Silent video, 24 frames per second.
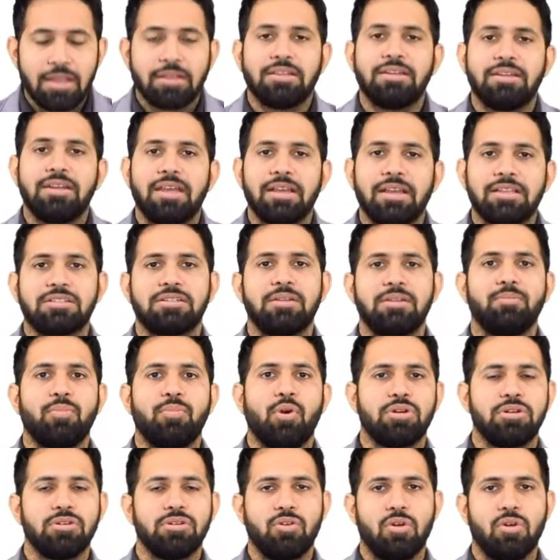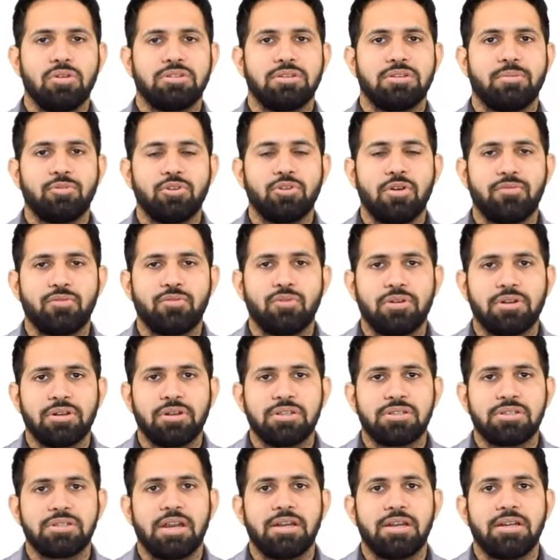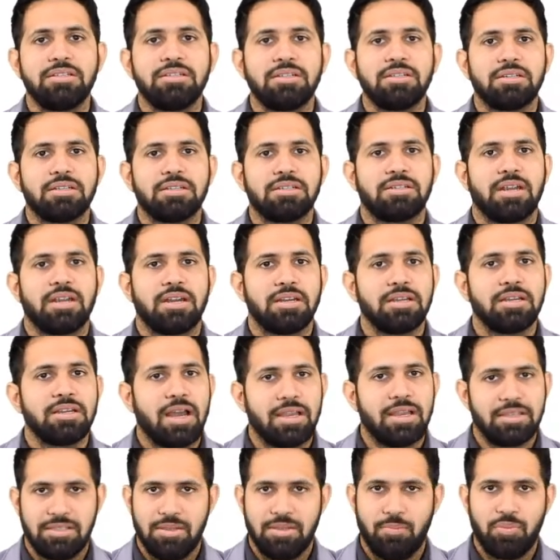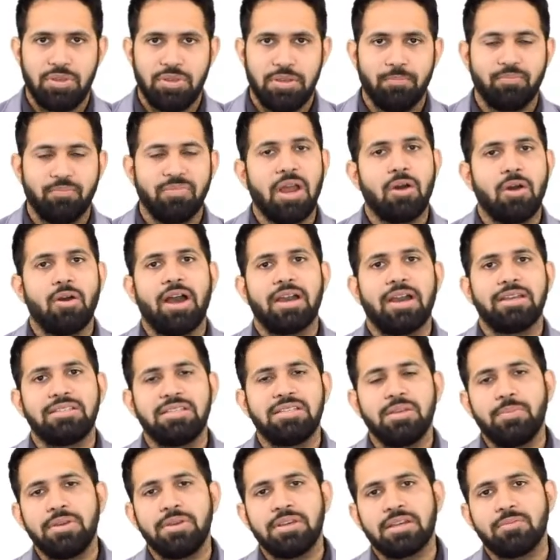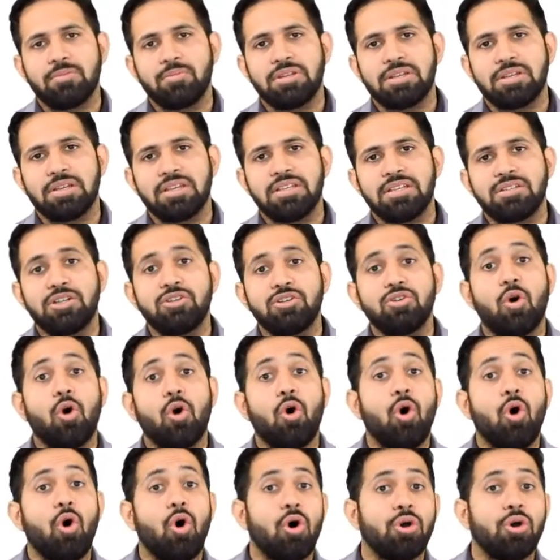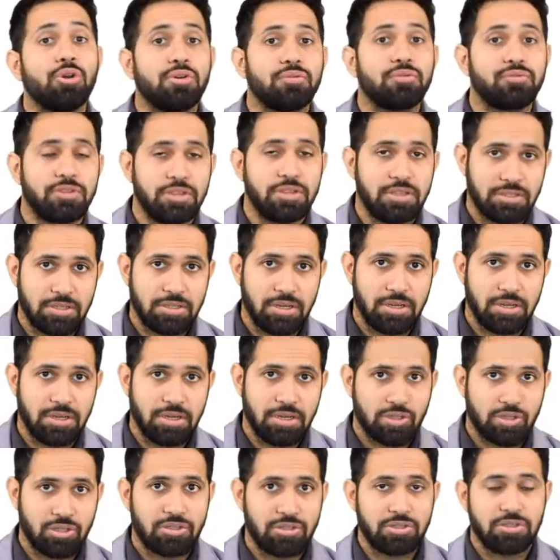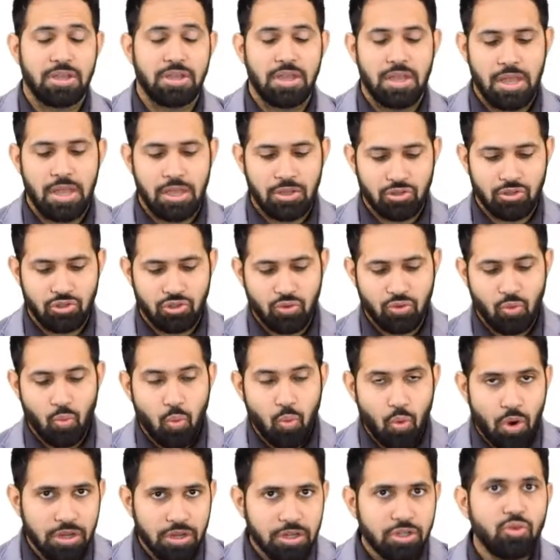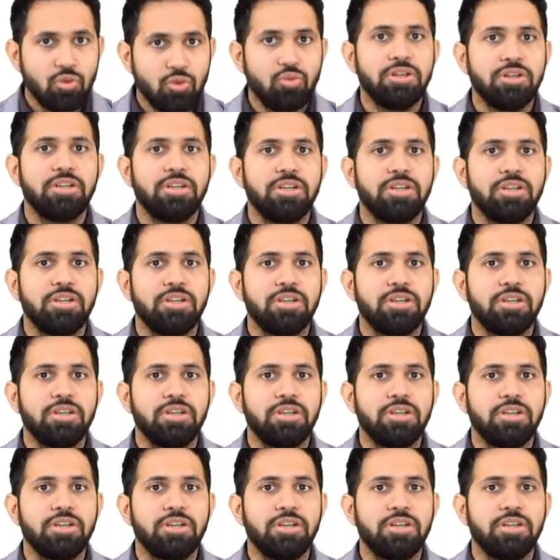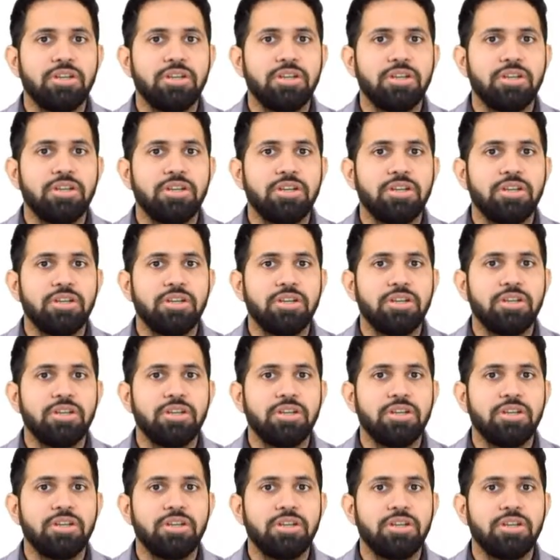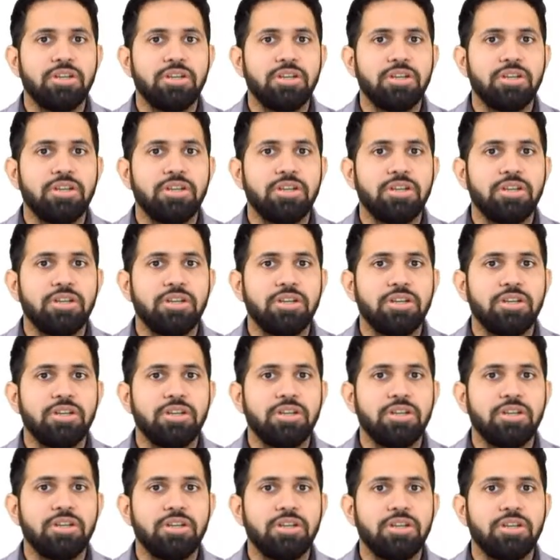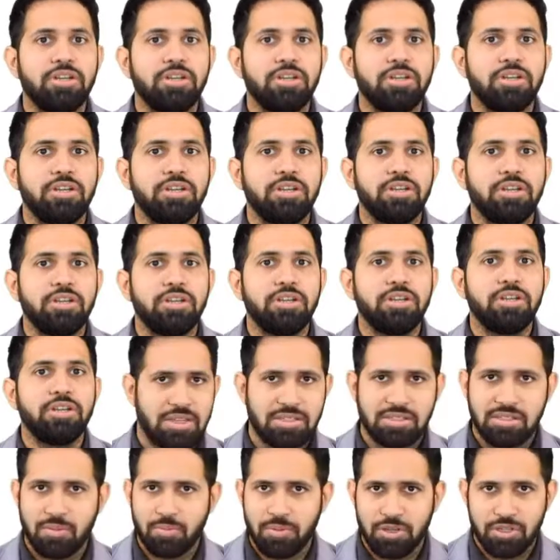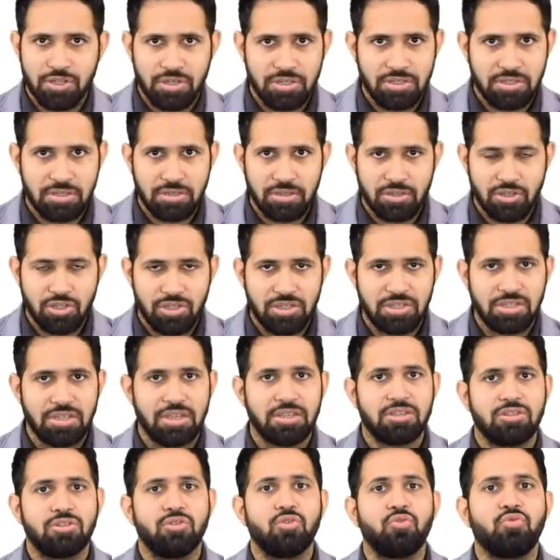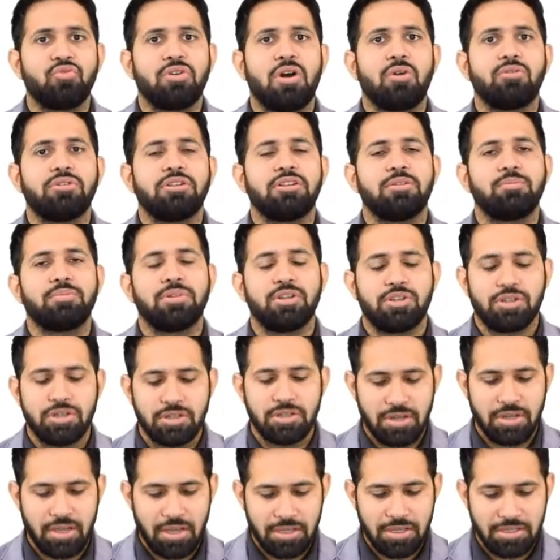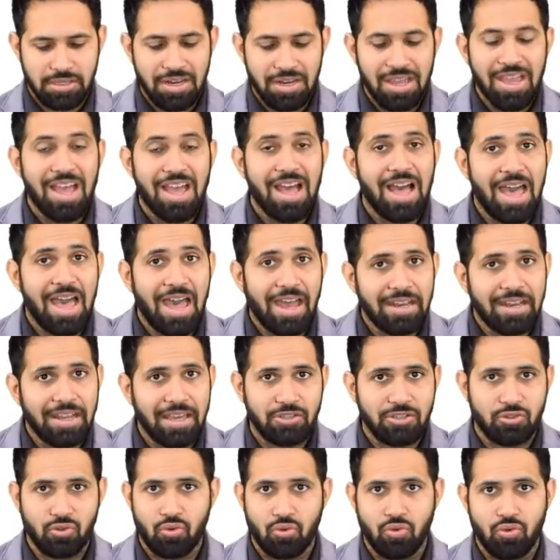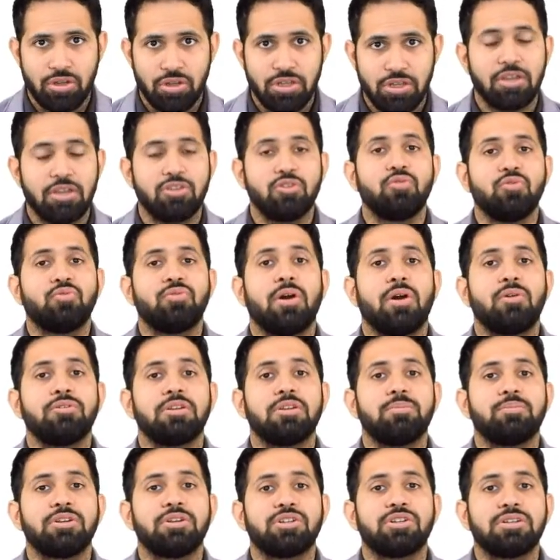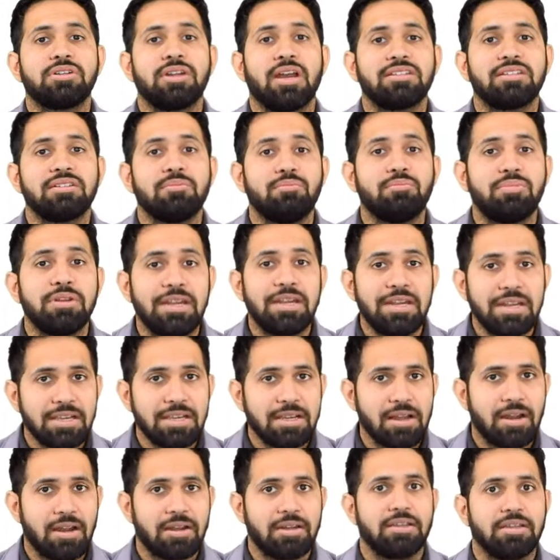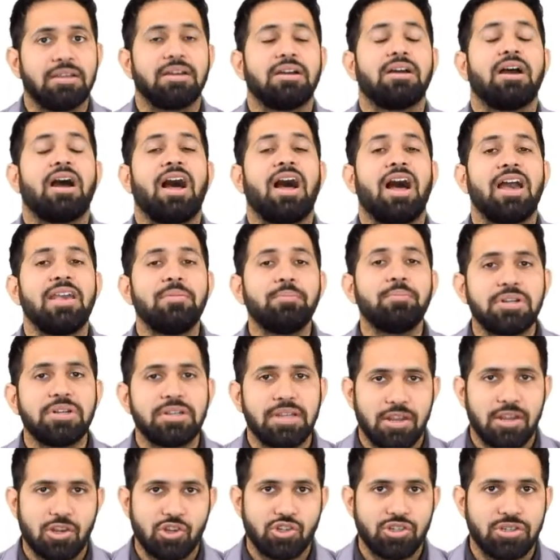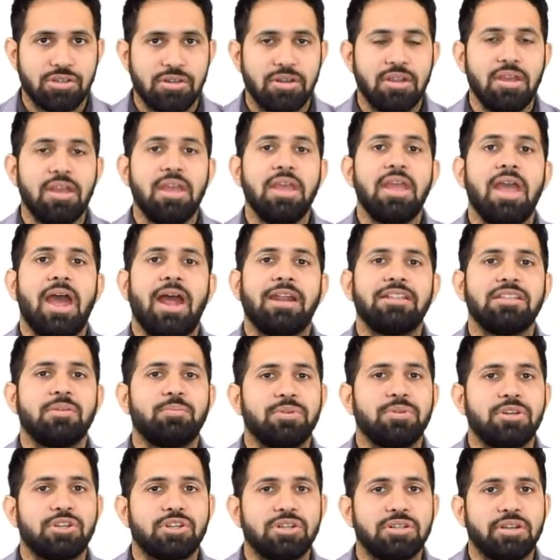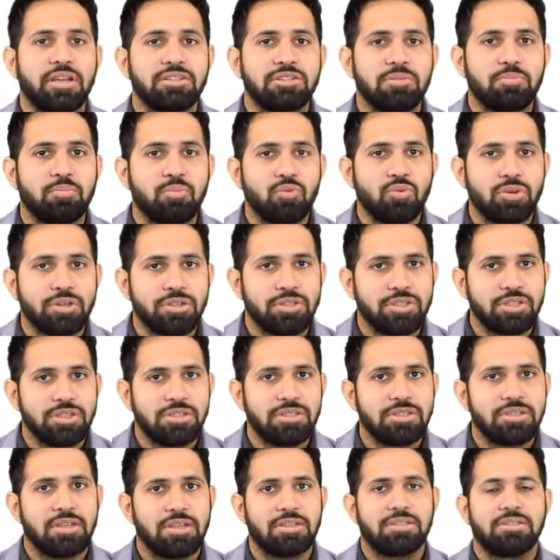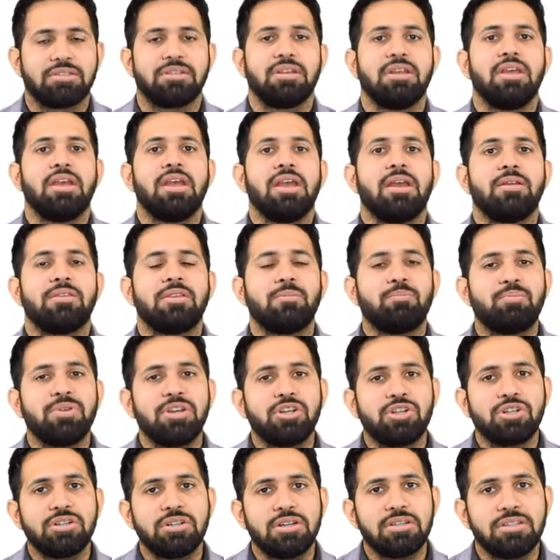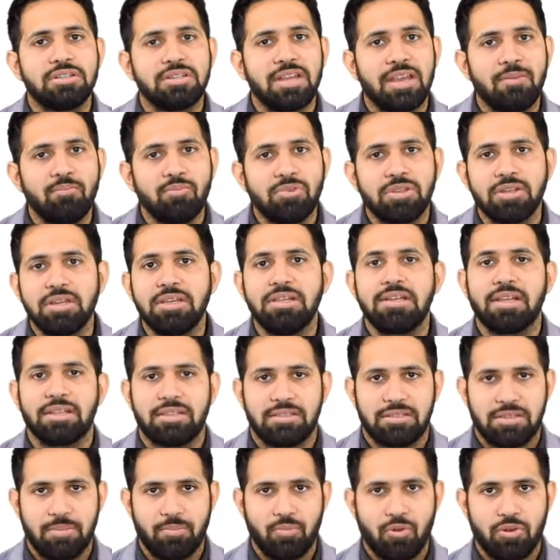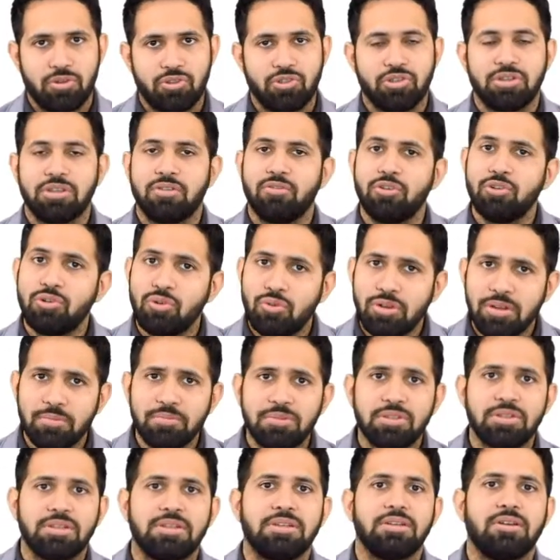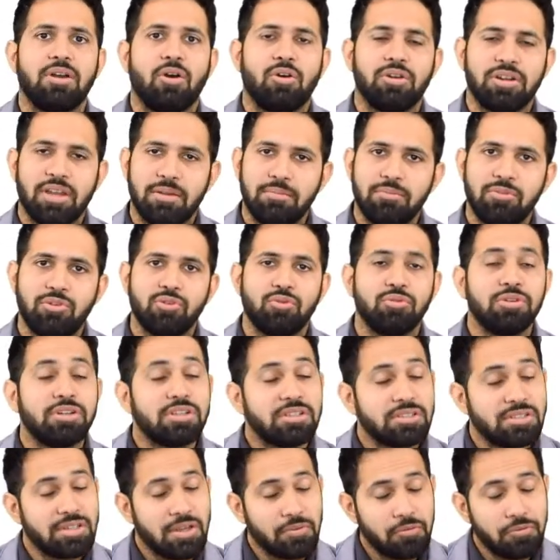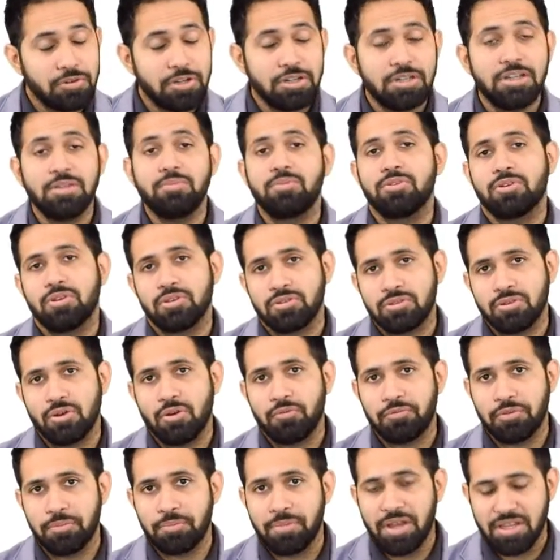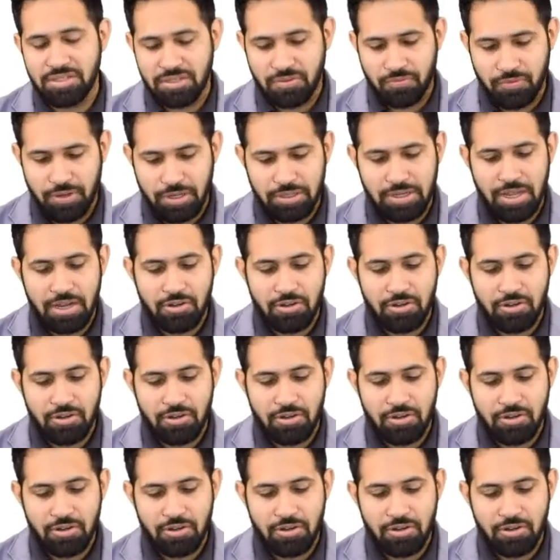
The next important concept you have to understand is understanding ICP. Now, ICP can be raised in all of these conditions. So what you need to do as soon as you recognize the raised ICP: patient comes to you, you assess the patient's GCS, you found that the patient has an anisocoria, you found the patient has a bradycardia, hypertension, and the patient has a poor GCS. The patient is an M3, let's say, posturing. You know M3 or M2 is definitely because of a mass effect